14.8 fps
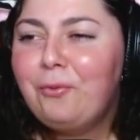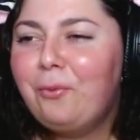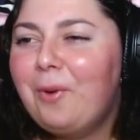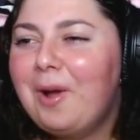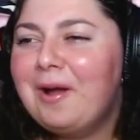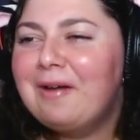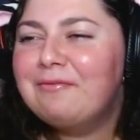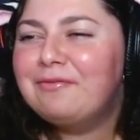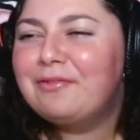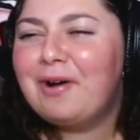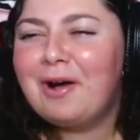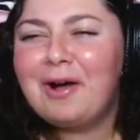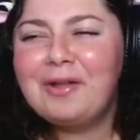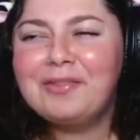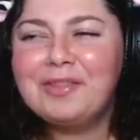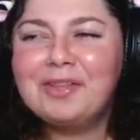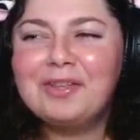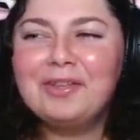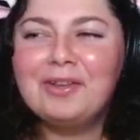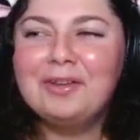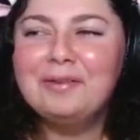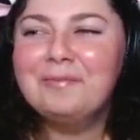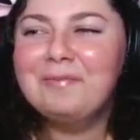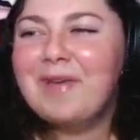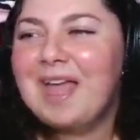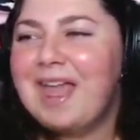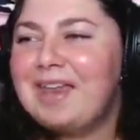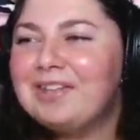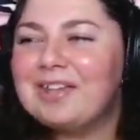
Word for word: Where have all the good men?